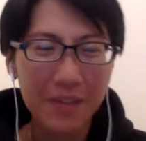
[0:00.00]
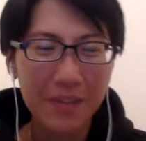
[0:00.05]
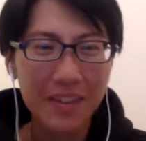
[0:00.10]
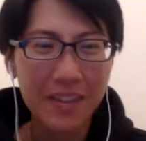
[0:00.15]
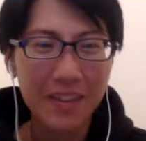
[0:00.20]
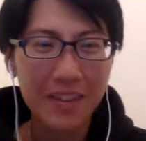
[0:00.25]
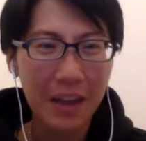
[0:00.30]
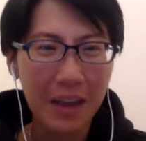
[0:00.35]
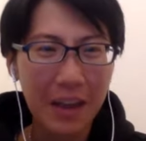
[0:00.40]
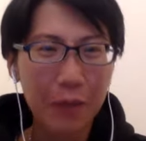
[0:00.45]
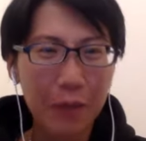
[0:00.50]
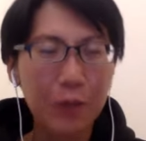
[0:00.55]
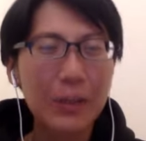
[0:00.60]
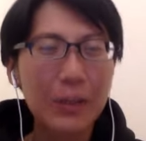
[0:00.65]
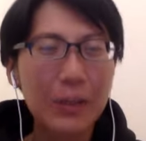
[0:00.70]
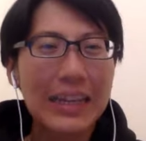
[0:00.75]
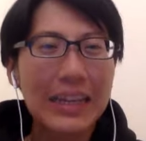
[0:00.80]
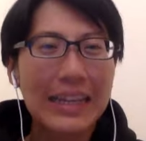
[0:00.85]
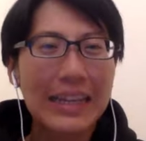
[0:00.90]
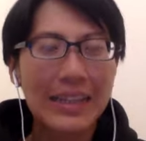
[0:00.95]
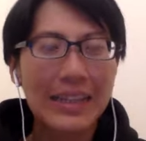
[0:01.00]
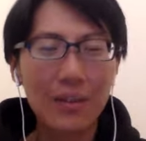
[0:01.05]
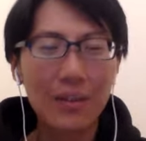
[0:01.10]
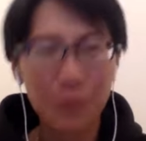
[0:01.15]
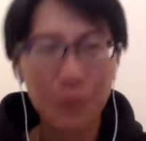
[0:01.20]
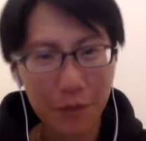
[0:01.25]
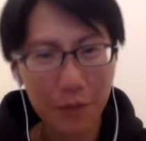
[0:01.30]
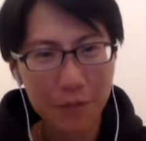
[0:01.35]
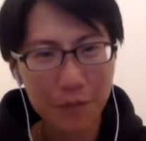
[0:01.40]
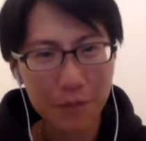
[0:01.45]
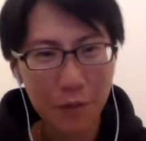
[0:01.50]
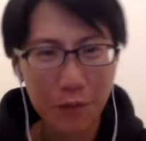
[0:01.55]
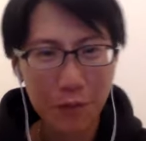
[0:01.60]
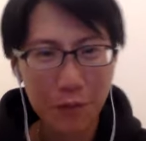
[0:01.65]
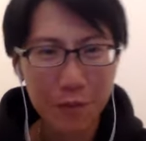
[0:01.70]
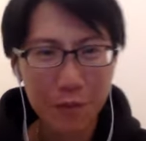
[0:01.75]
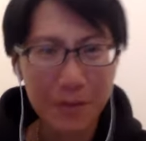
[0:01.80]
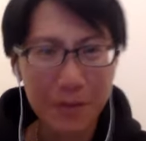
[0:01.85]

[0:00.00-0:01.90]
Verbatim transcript: the, how to lead a dream group